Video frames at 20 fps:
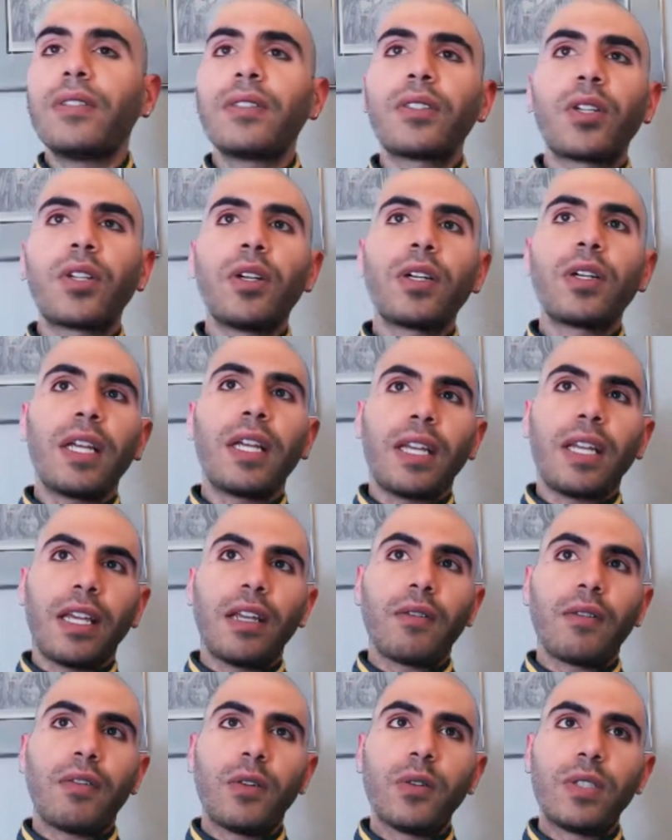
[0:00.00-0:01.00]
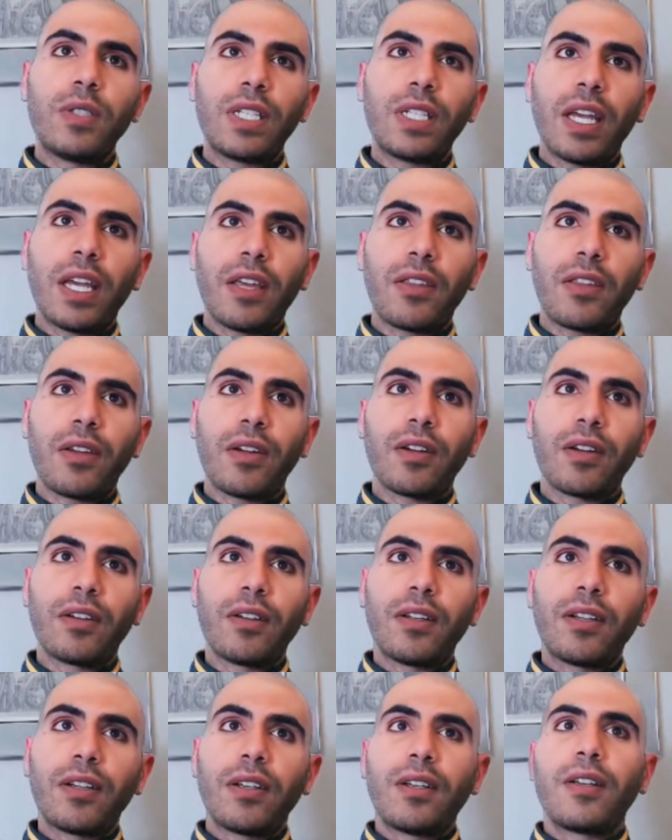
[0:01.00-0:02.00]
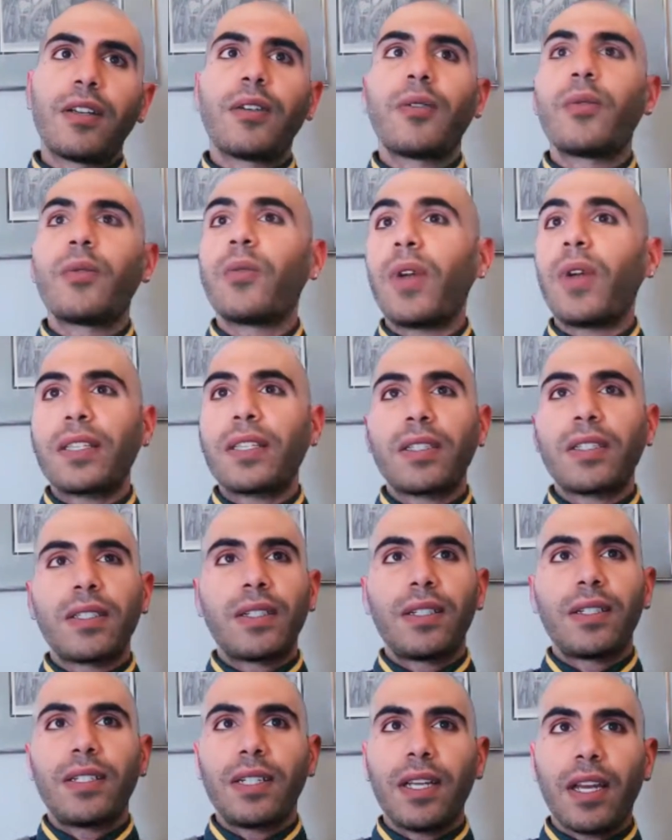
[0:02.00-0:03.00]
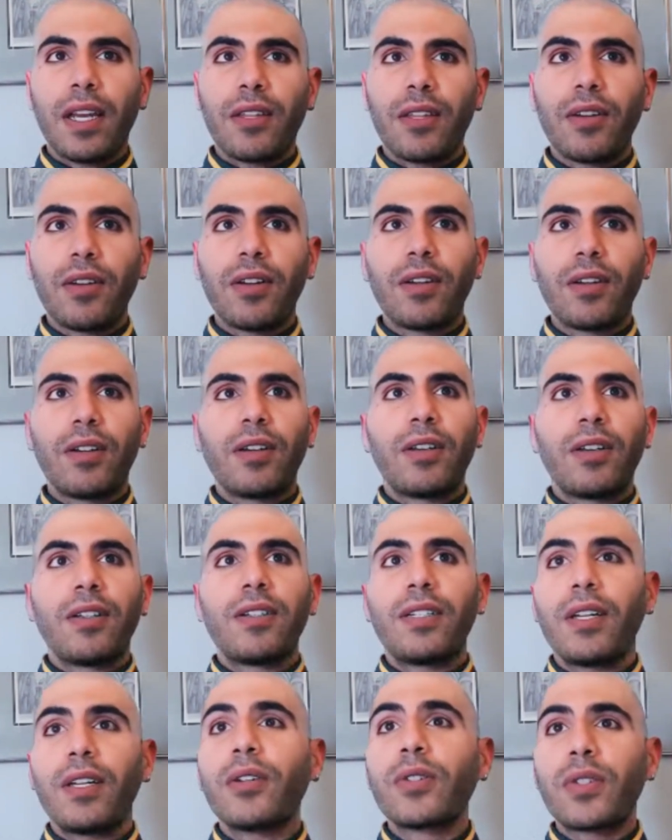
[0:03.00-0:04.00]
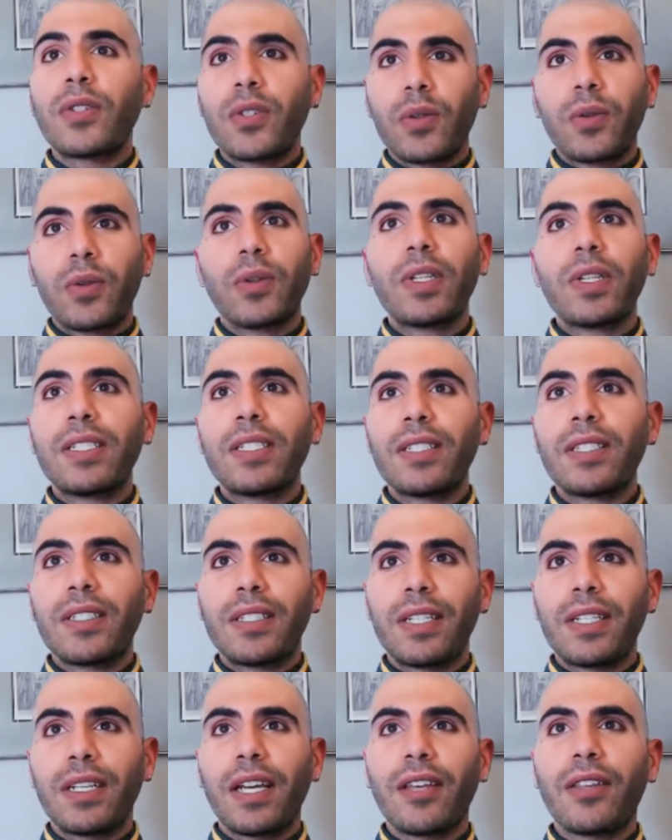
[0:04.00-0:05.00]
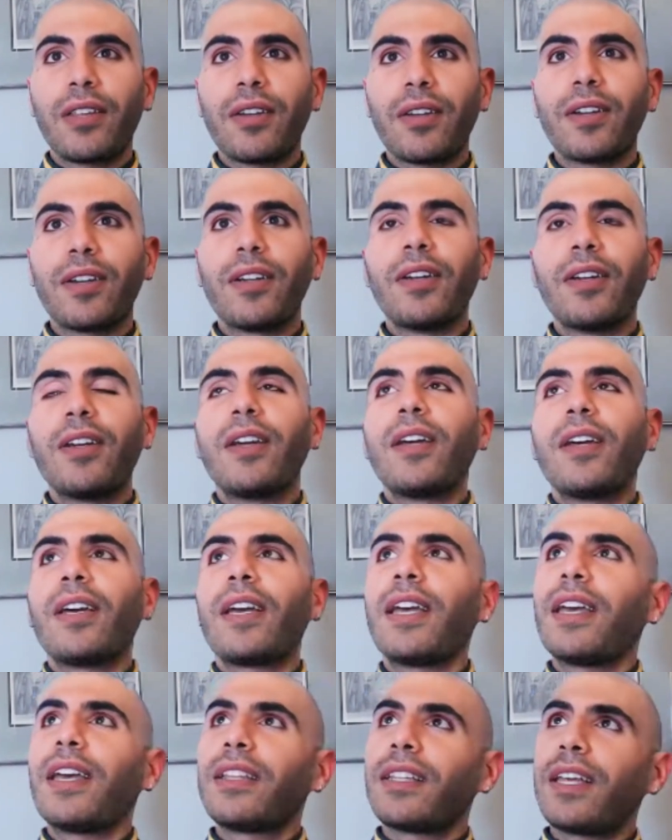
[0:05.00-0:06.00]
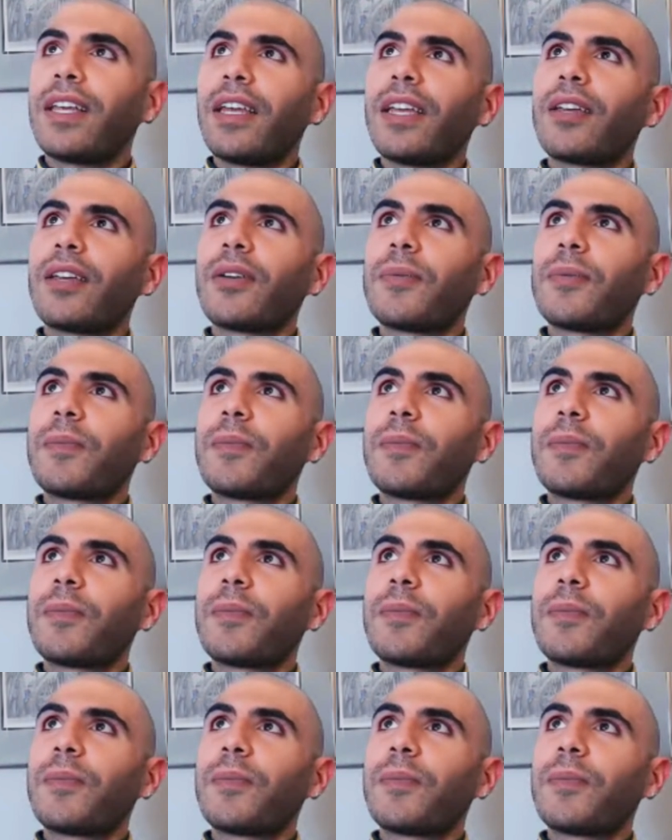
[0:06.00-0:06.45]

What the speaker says: cook and eat food together, rest together, tell stories together, and like